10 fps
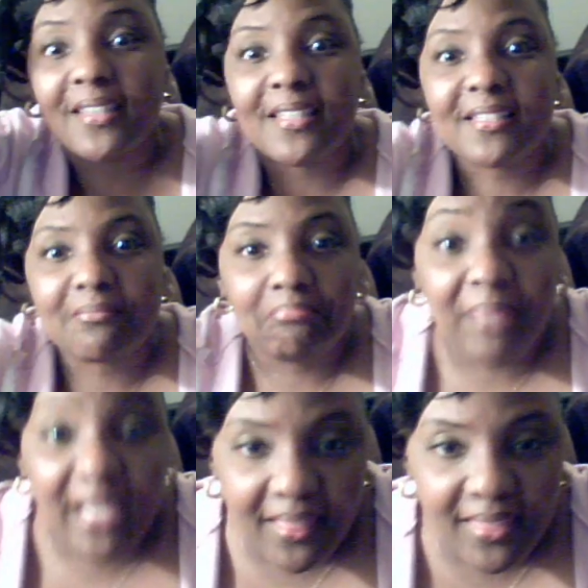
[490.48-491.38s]
this
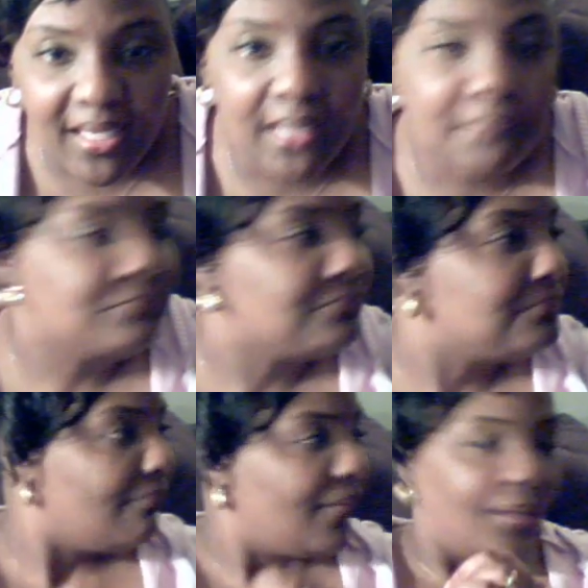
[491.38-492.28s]
big thing.
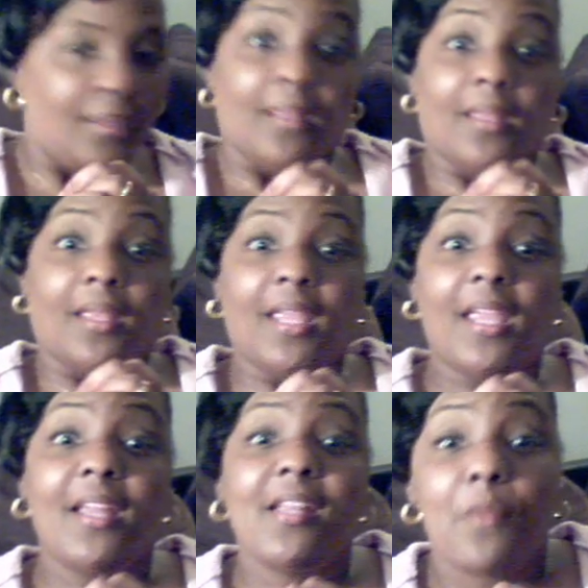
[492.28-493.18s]

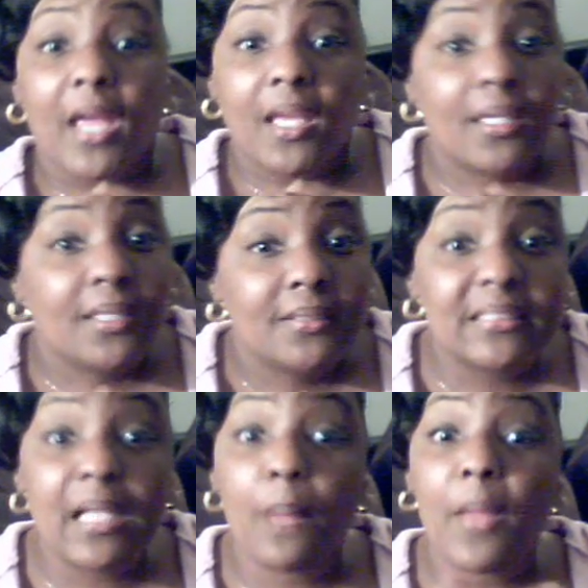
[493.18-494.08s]
Anyway,
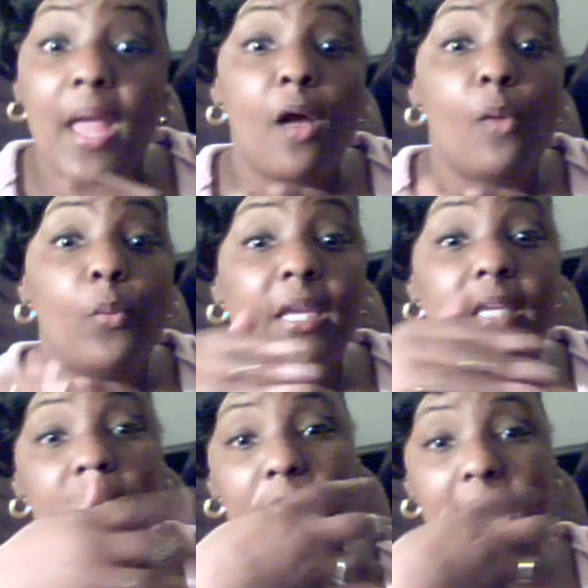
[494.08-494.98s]
somehow we
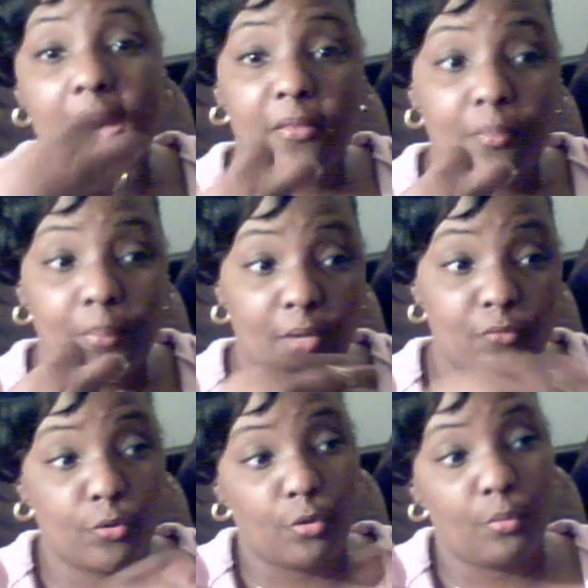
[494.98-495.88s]
end up out of the
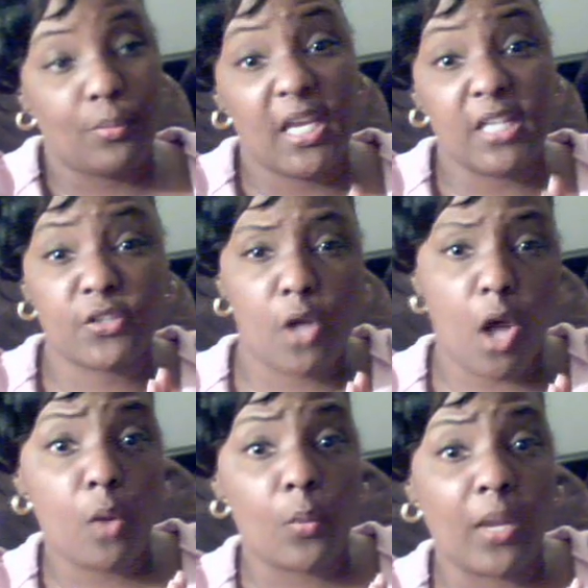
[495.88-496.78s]
bedroom into the
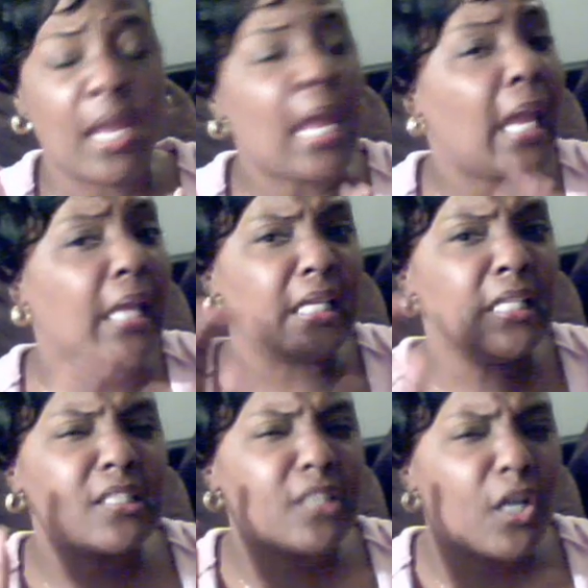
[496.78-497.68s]
hallway, and then he
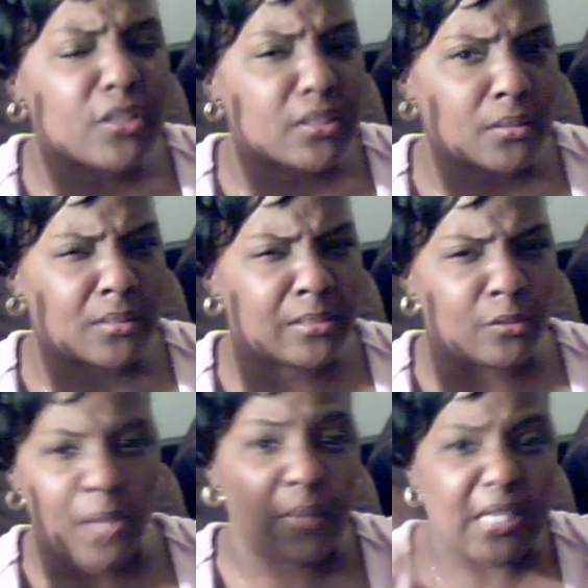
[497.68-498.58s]
just starts
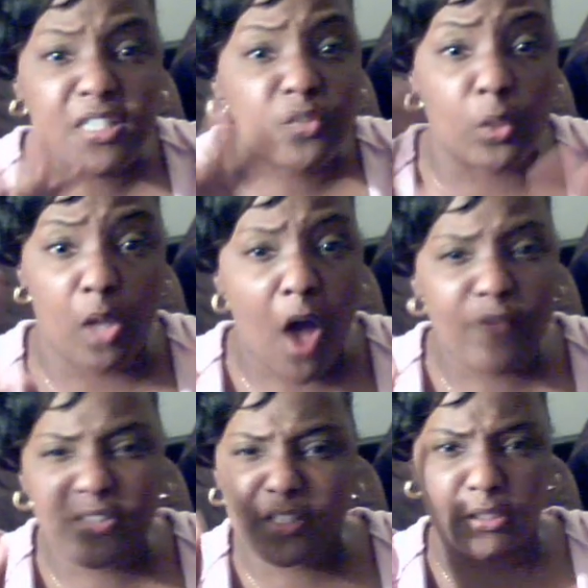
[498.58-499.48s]
I mean, he just went off.
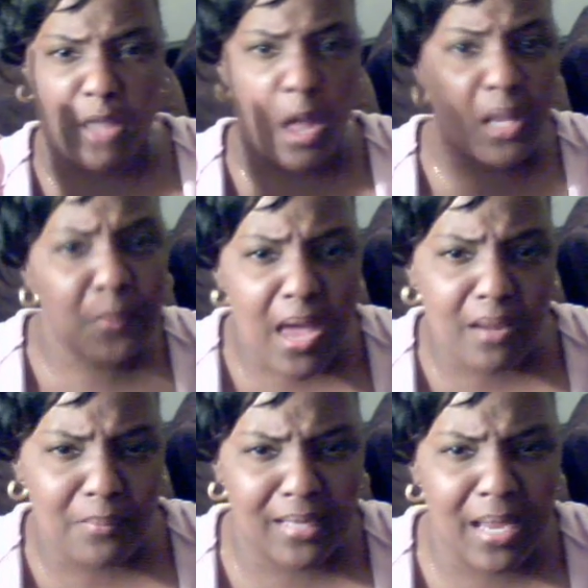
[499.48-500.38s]
He starts calling me out
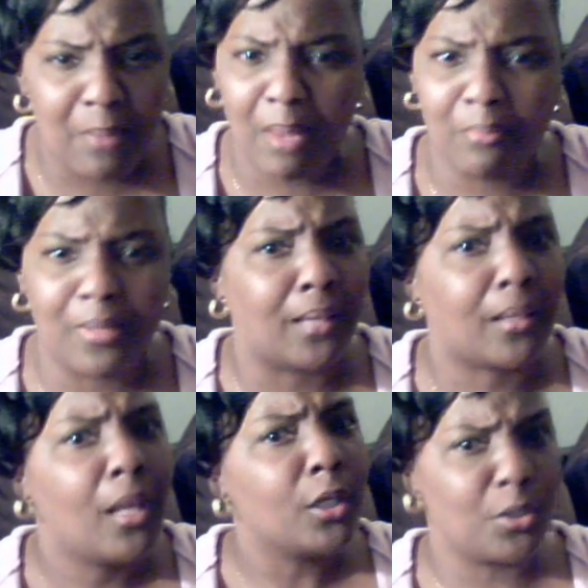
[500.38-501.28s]
of my name, and I'm like,
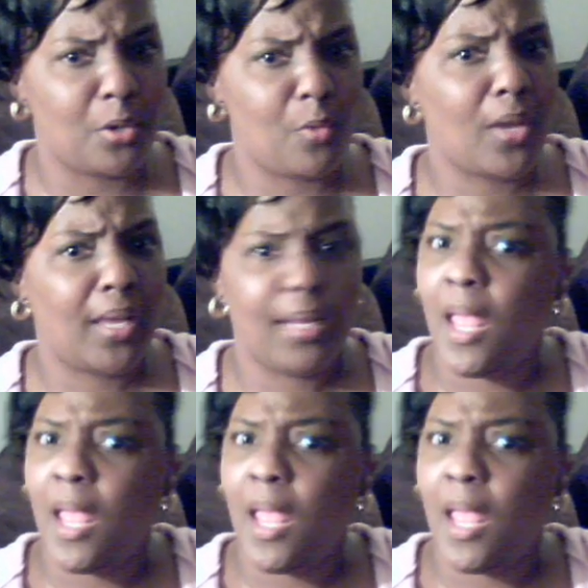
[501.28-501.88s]
you know what?